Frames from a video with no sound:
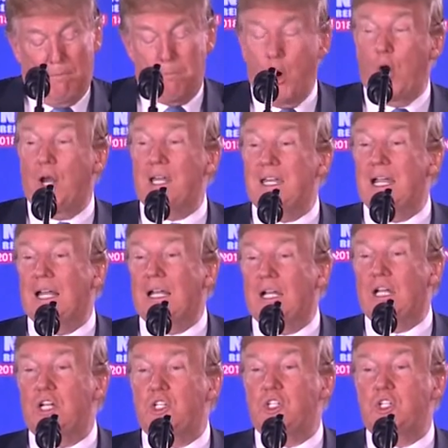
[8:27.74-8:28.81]
Party
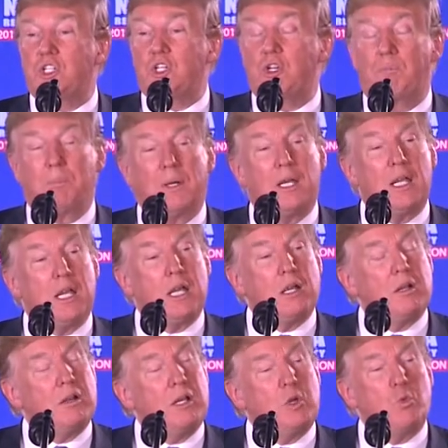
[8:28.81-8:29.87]
delegates. You've been
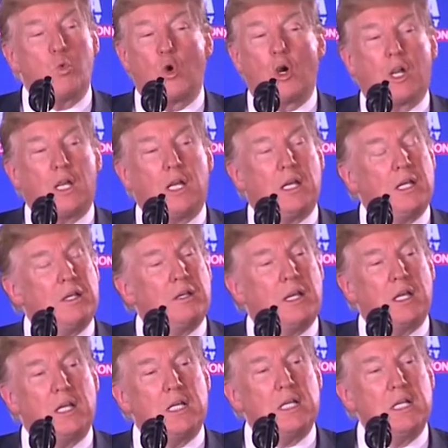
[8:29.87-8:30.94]
here and working
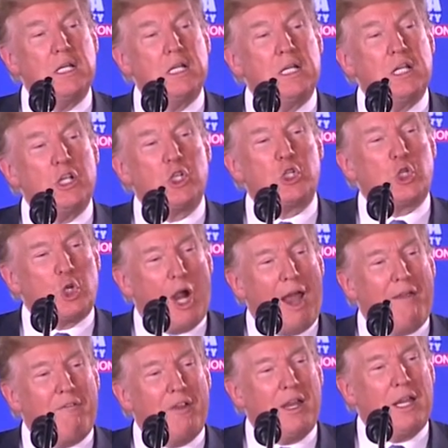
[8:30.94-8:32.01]
and
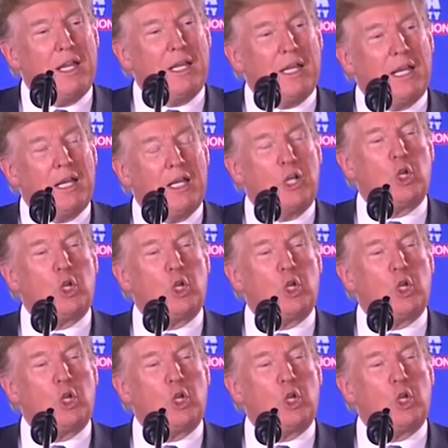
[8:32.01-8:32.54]
striving, and